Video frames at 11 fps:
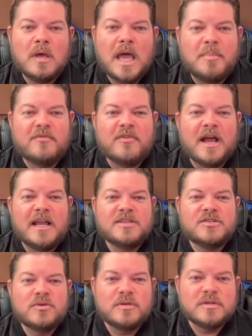Happy Friday,
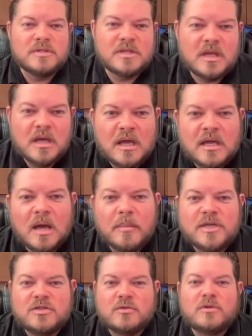students.
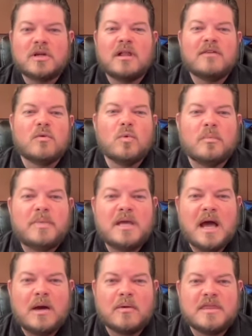Coming soon to Clever will be
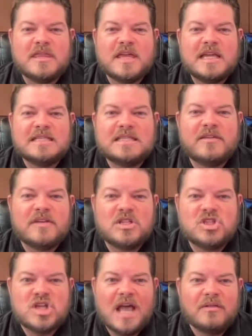our Thanksgiving
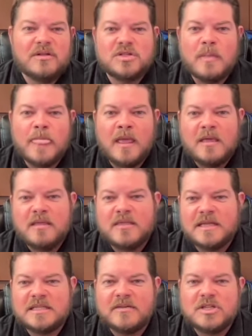Challenge. The
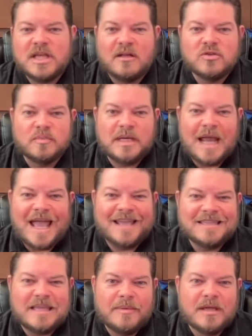Thanksgiving Challenge will be an
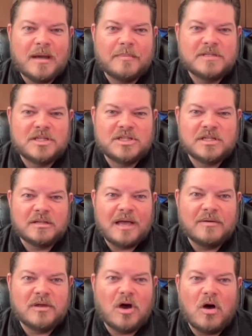academic competition
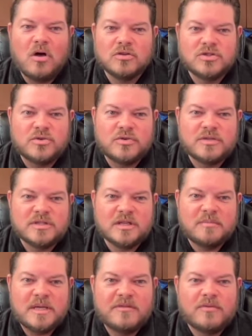allowing all students to
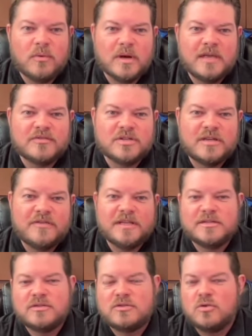compete for gift
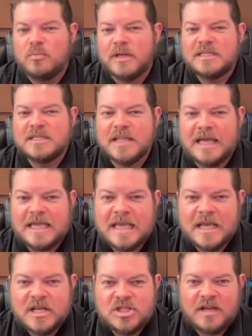certificates to places like
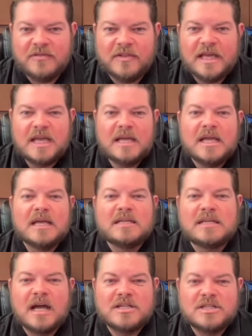Chick fil A,
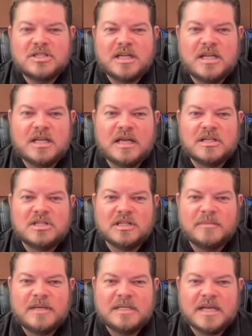Dodge's Chicken, and Jilly
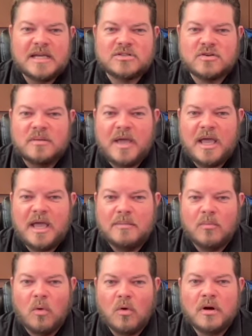Beans Ice Cream, and
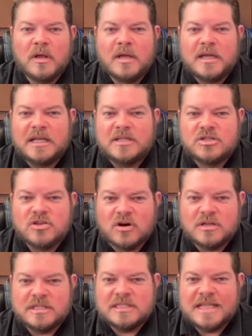more. It
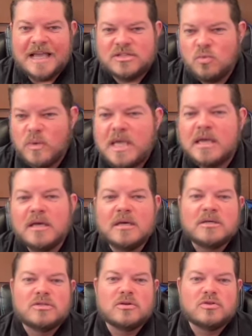starts next week,
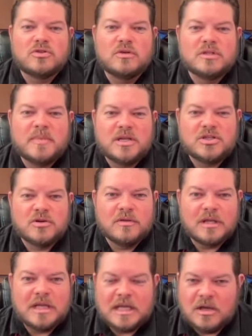so students make sure
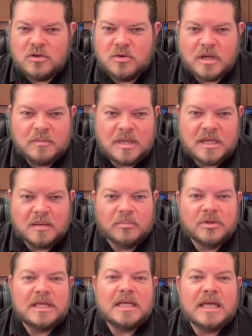that you can be
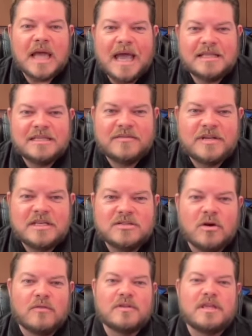completing activities
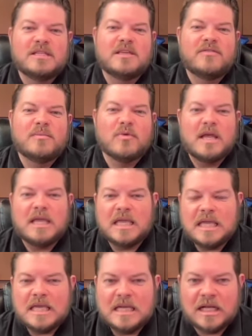over Thanksgiving break
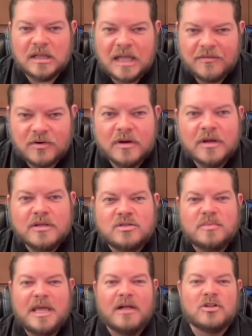in Clever to
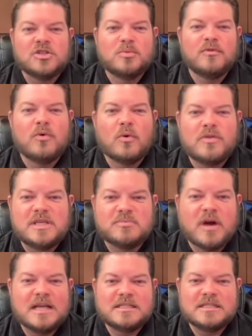be eligible for these
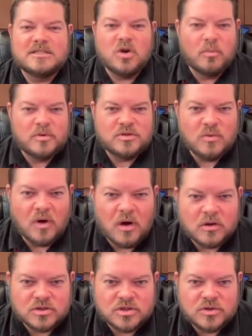prizes. It's open to
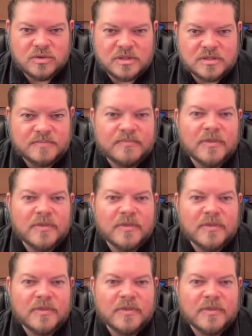all students.